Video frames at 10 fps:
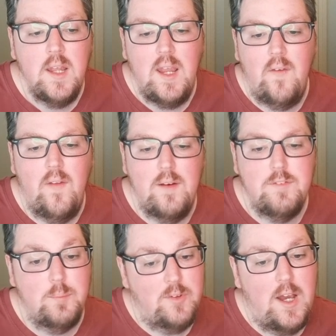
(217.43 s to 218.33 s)
and then
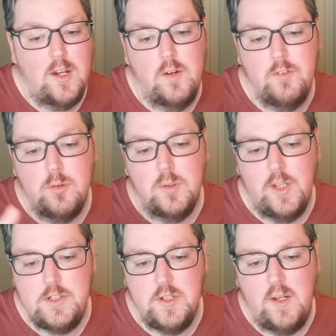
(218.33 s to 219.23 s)
from dark over to
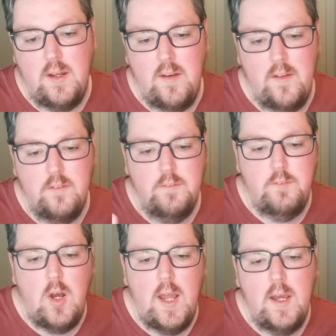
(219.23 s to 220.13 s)
electric and then to
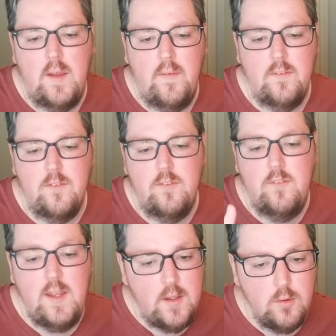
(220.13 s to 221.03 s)
fire and then to
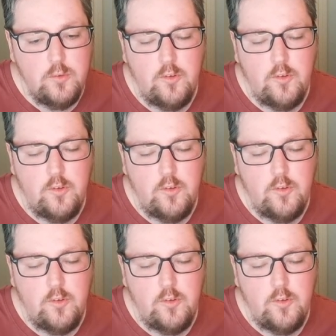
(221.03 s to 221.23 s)
steel.